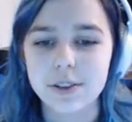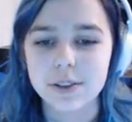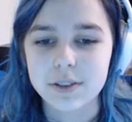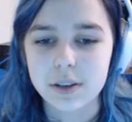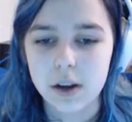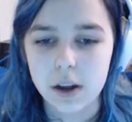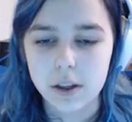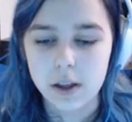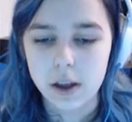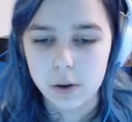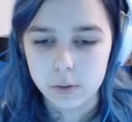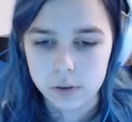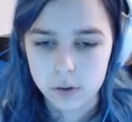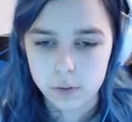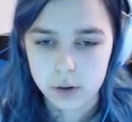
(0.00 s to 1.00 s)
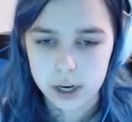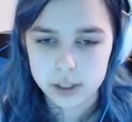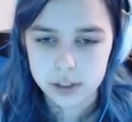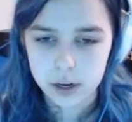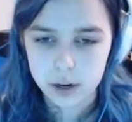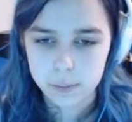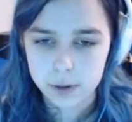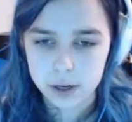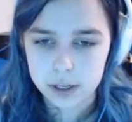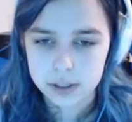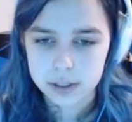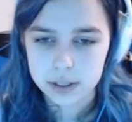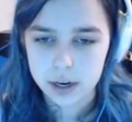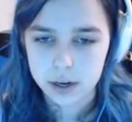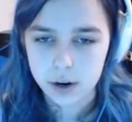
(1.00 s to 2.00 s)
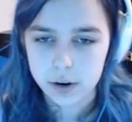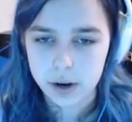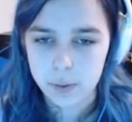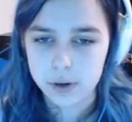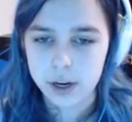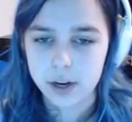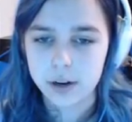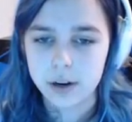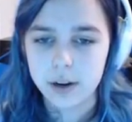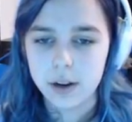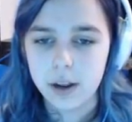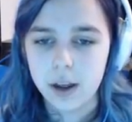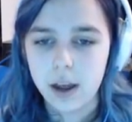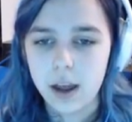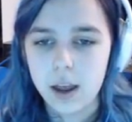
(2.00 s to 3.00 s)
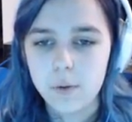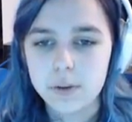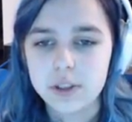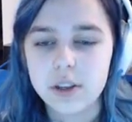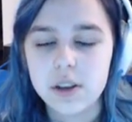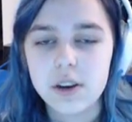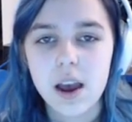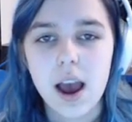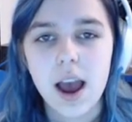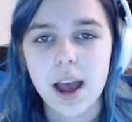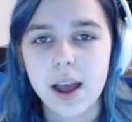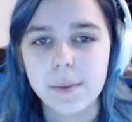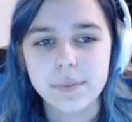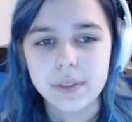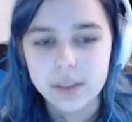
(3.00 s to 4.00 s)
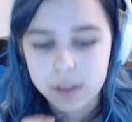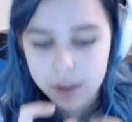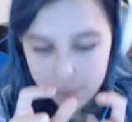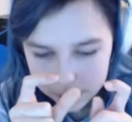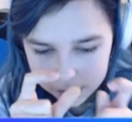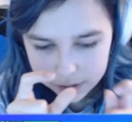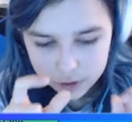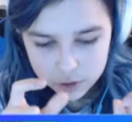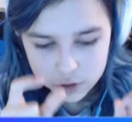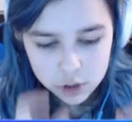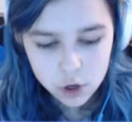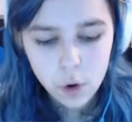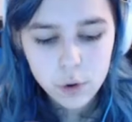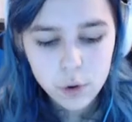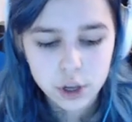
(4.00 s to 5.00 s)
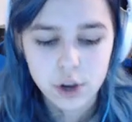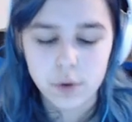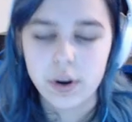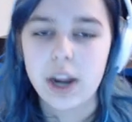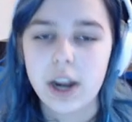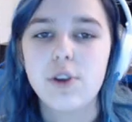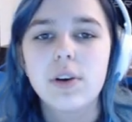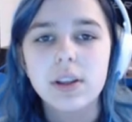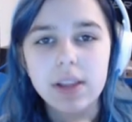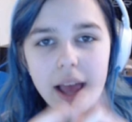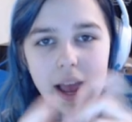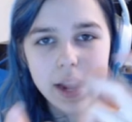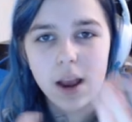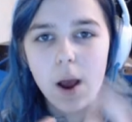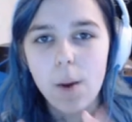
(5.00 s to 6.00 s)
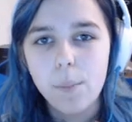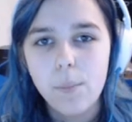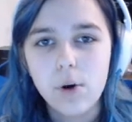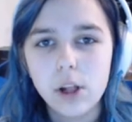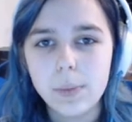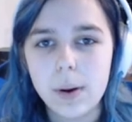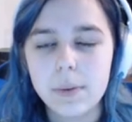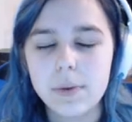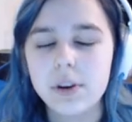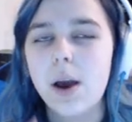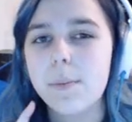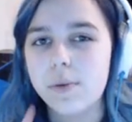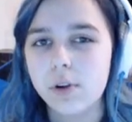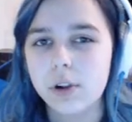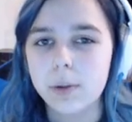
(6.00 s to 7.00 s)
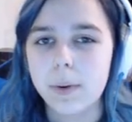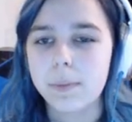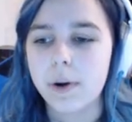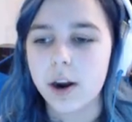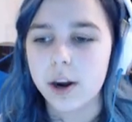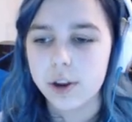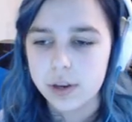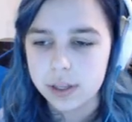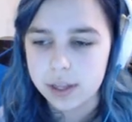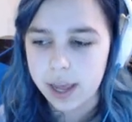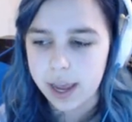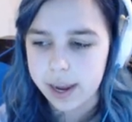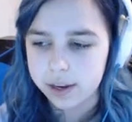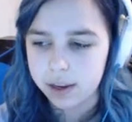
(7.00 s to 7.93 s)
and uh, oh, oh, gosh i'm gonna get stuck okay we're good it was um they were the, so cute and you could like pull them up not pull them apart you could like